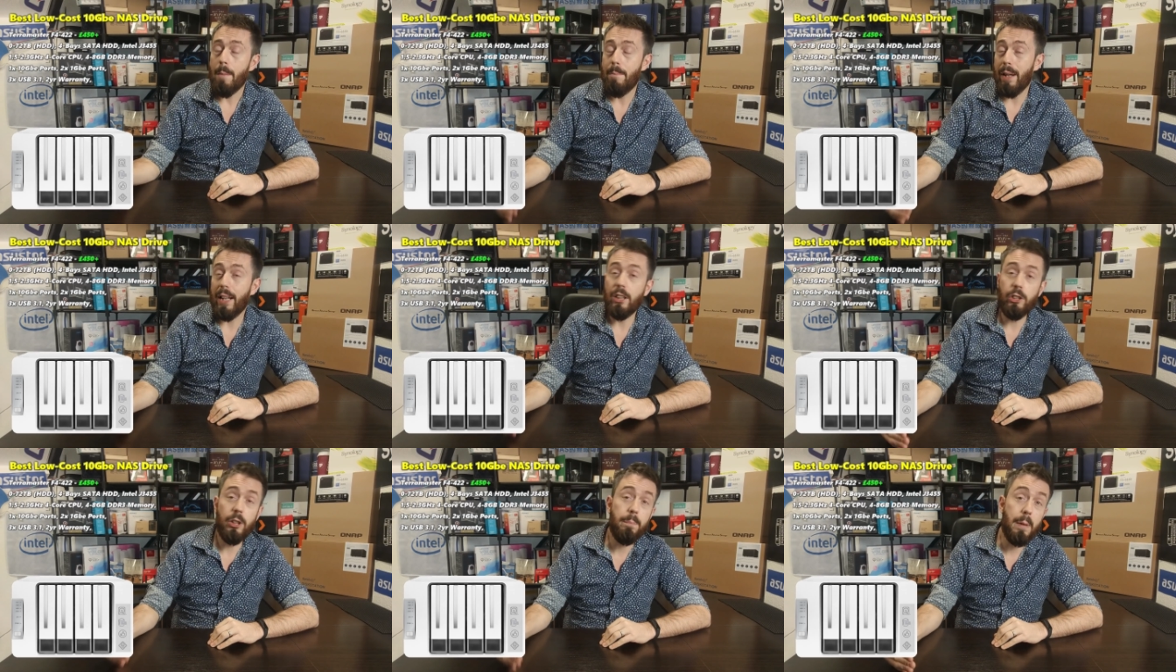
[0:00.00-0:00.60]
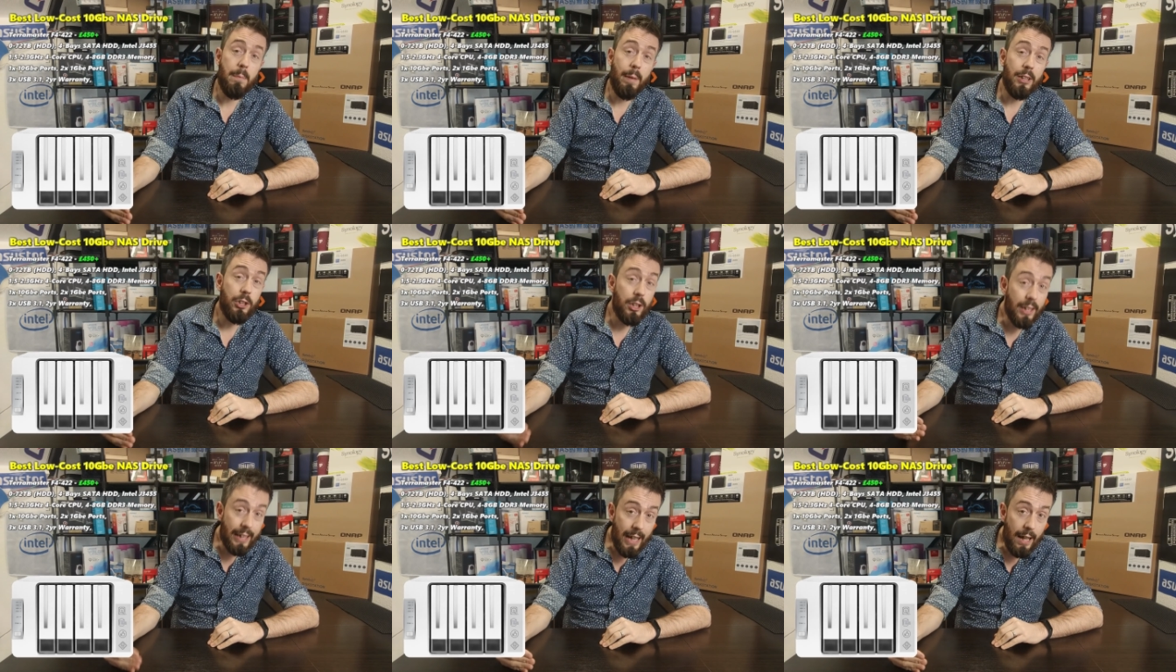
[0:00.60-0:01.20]
But it should be
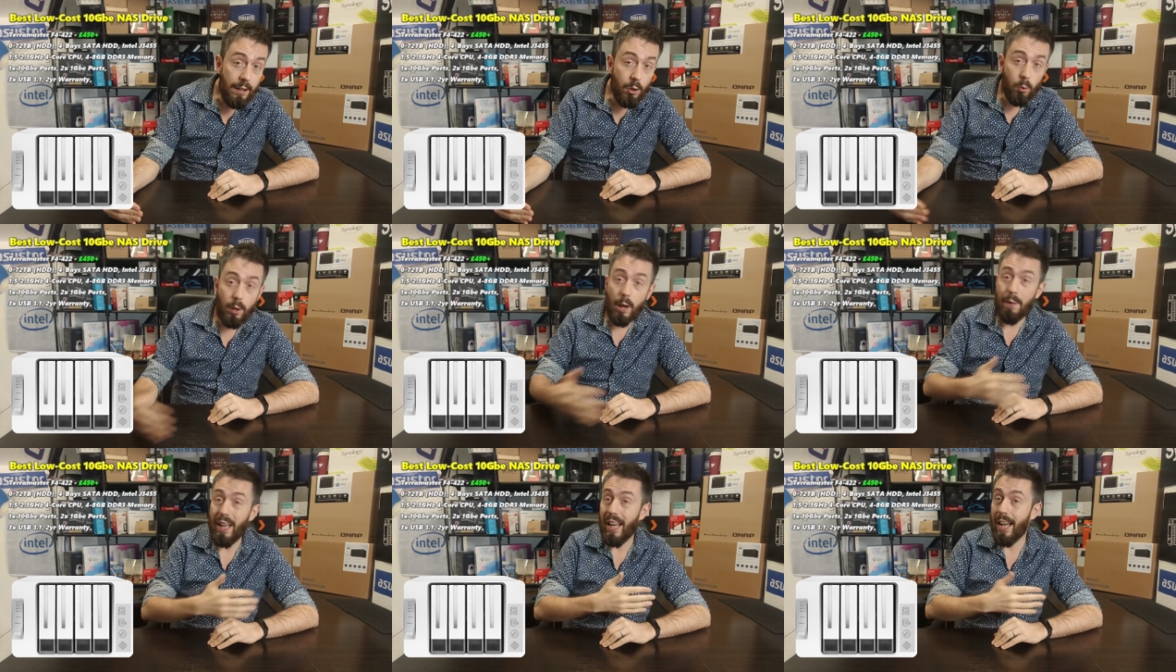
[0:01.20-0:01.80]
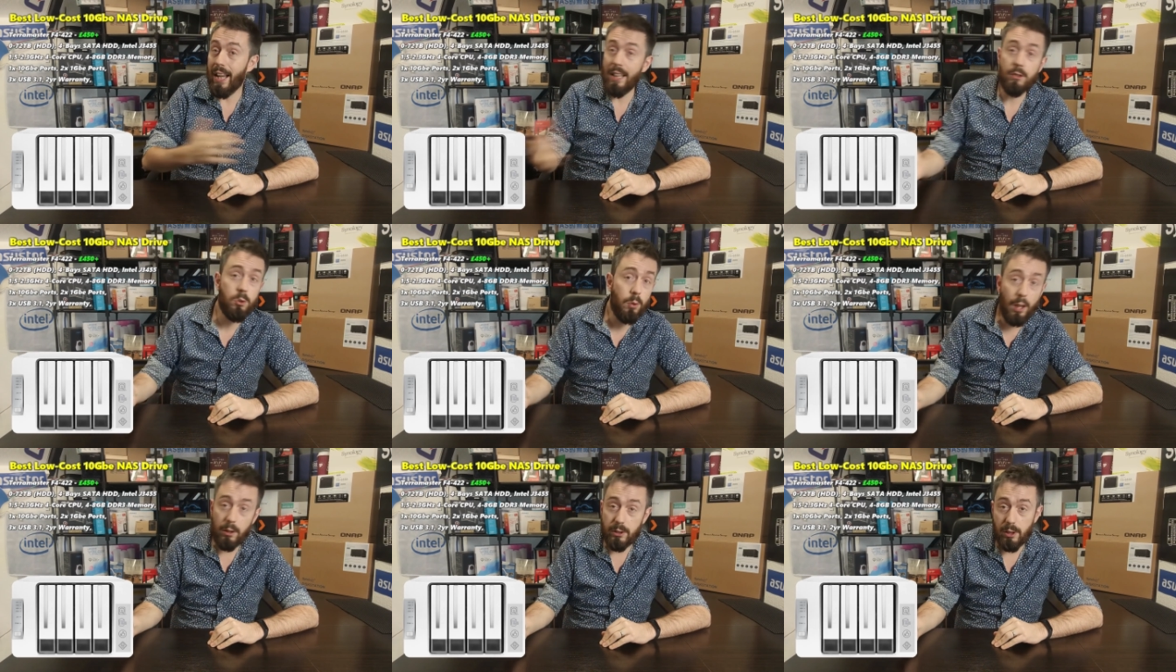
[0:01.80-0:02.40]
mentioned again, although it has
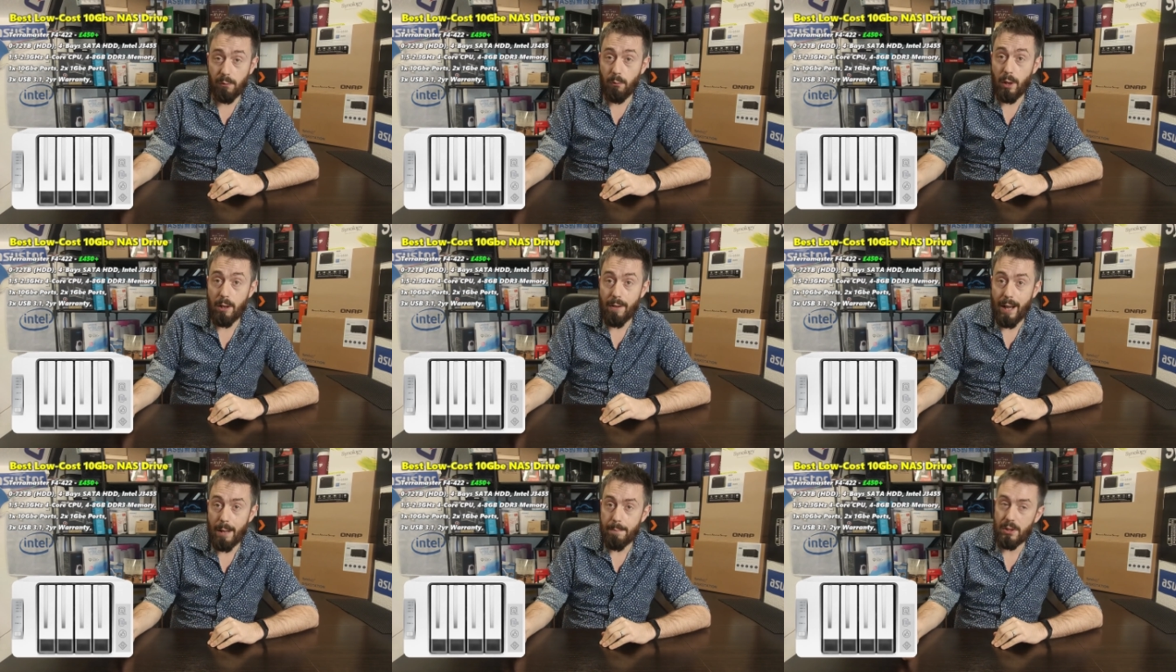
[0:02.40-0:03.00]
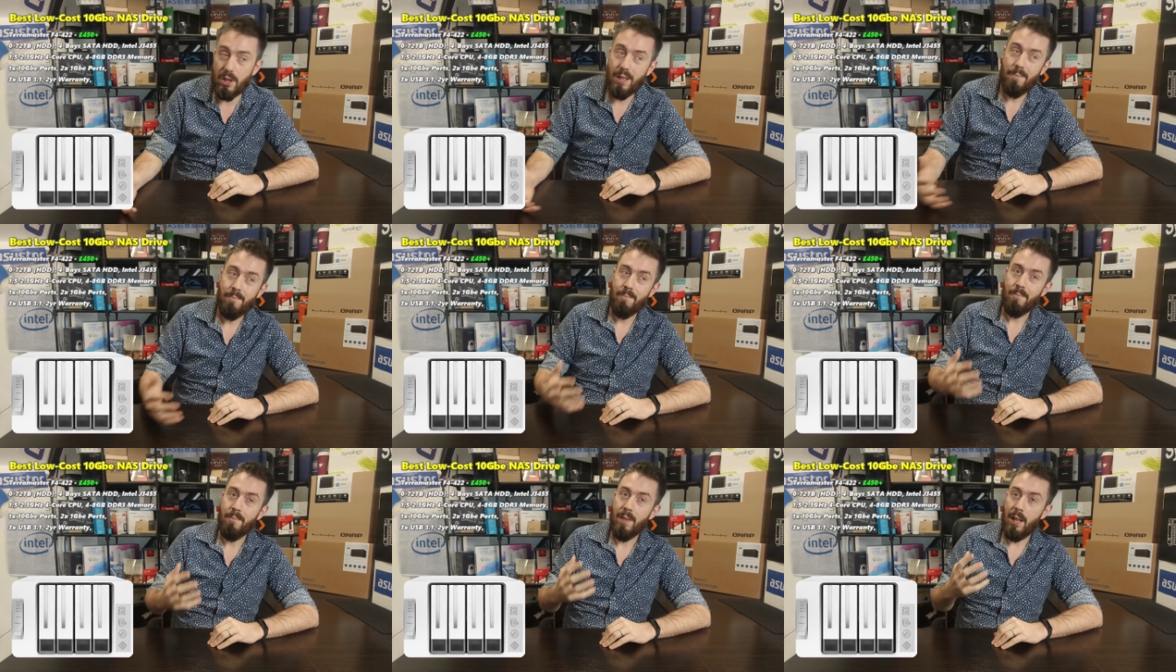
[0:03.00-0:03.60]
all those software apps,
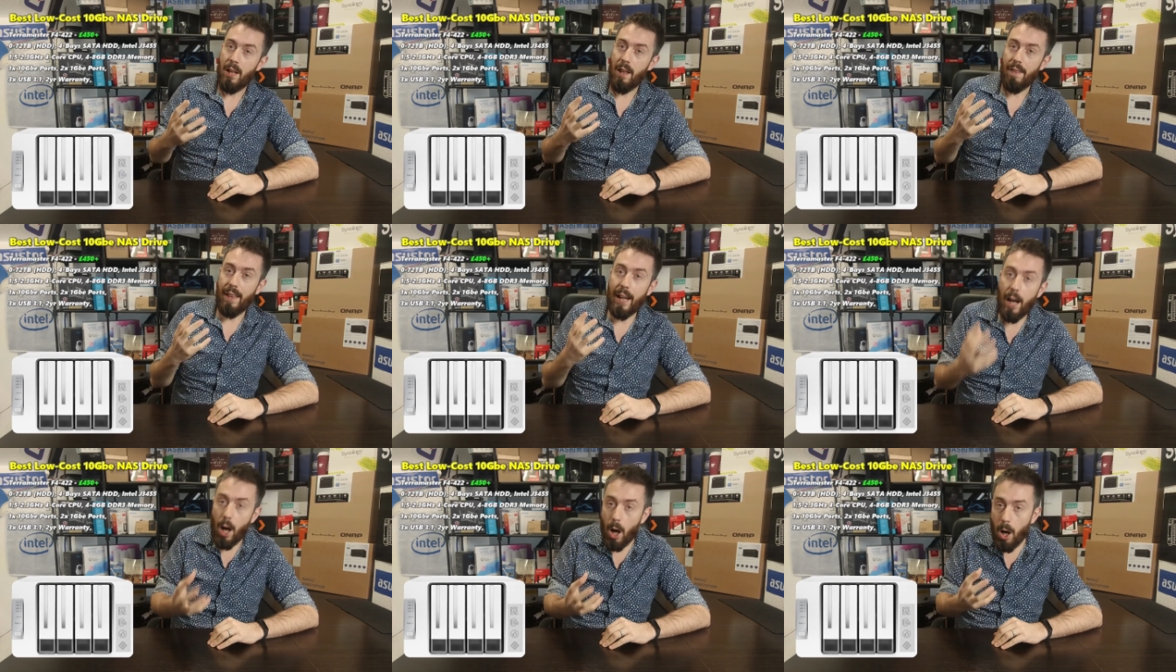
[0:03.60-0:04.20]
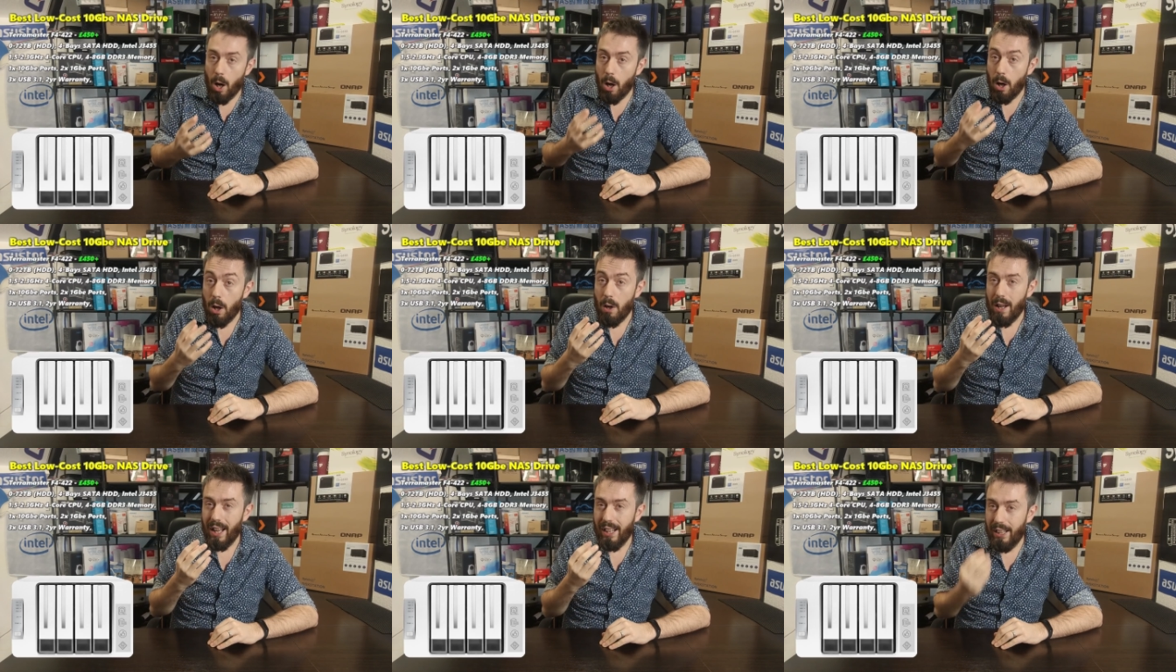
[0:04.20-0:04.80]
they are
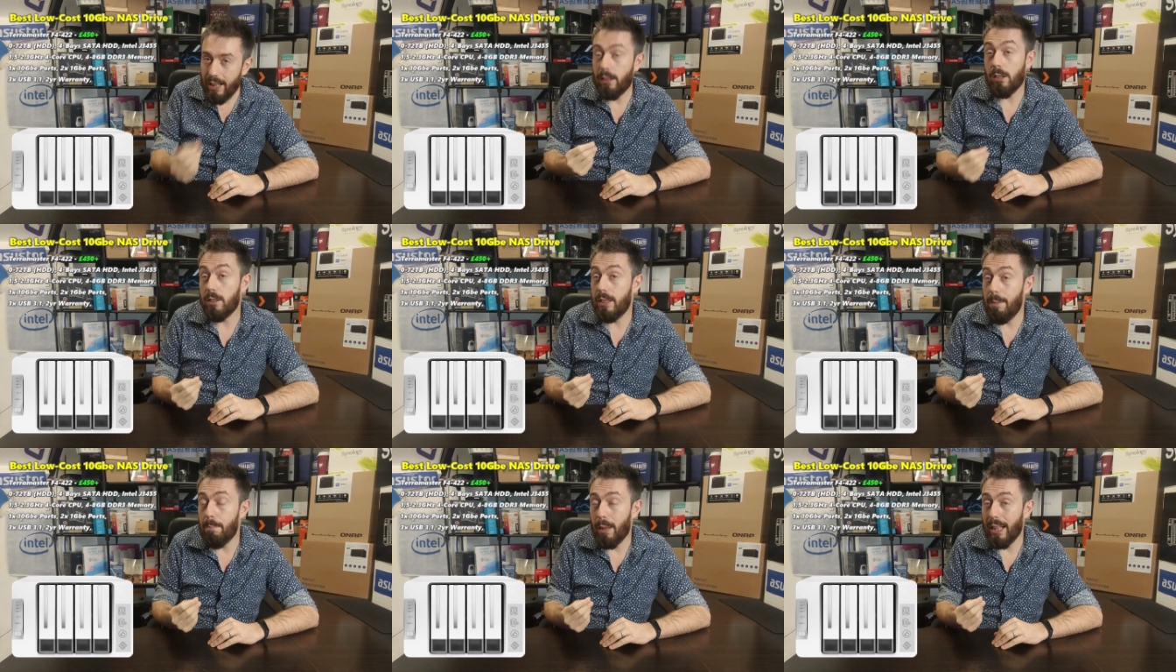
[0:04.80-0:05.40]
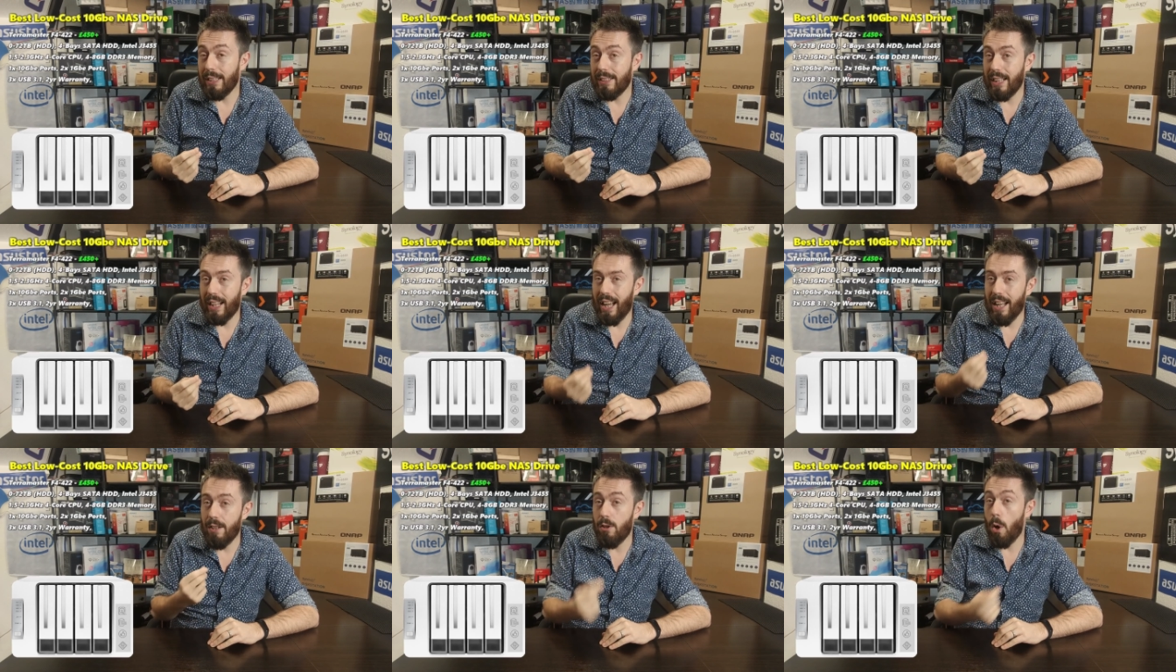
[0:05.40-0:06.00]
a little
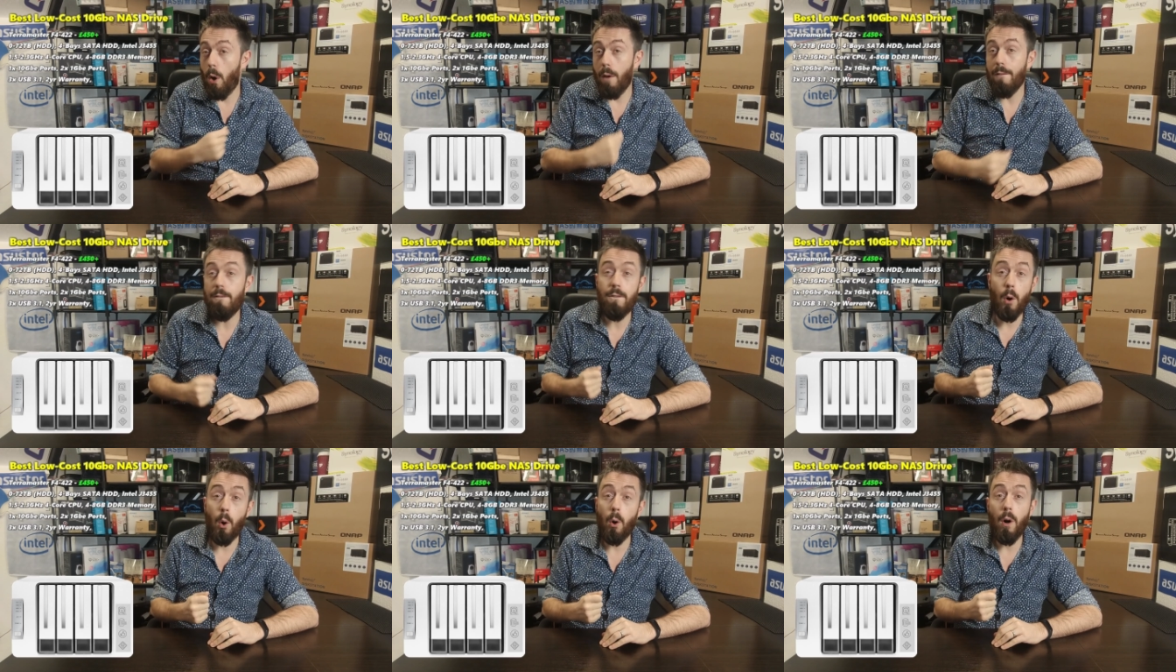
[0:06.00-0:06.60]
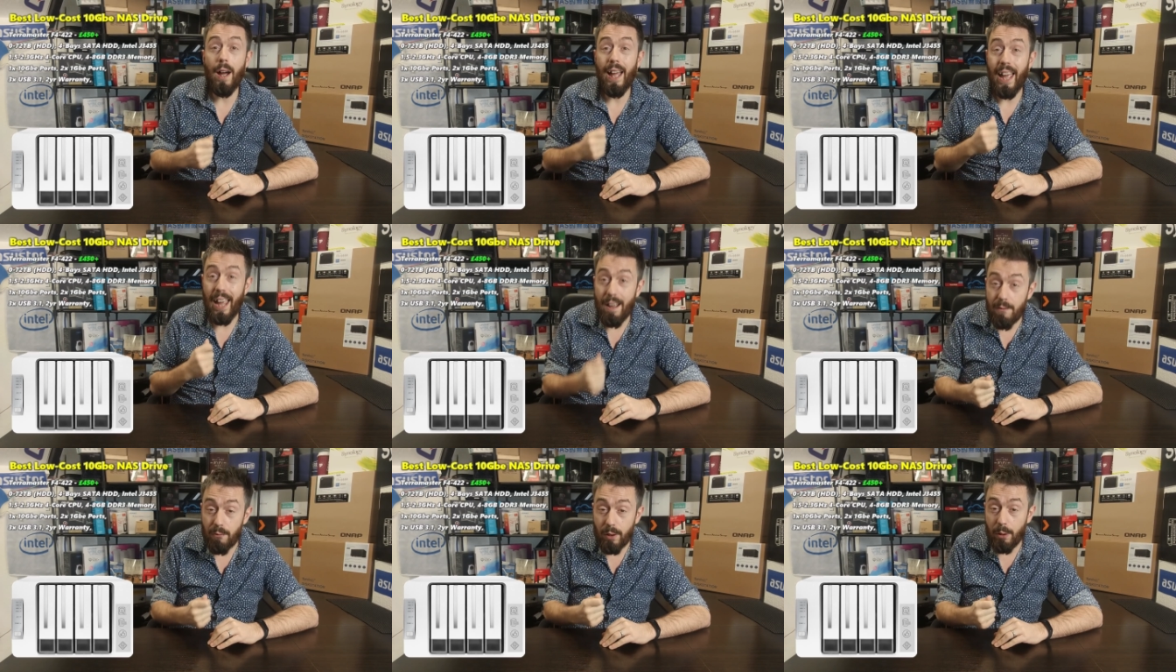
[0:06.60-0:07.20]
simplistic and not for
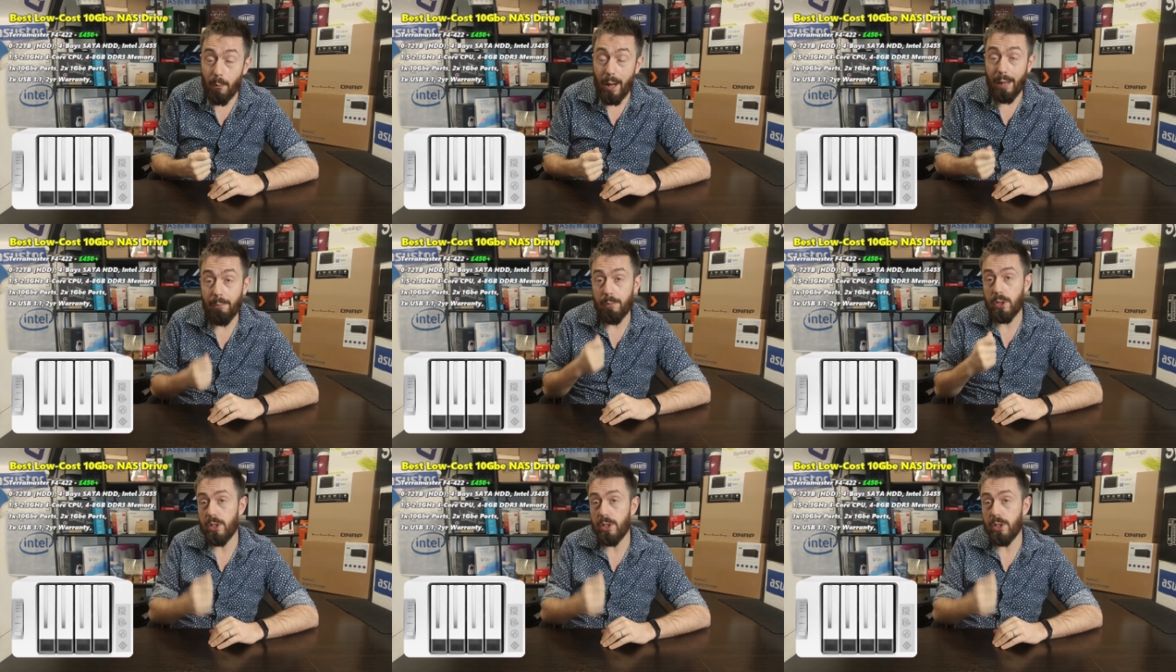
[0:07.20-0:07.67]
everyone.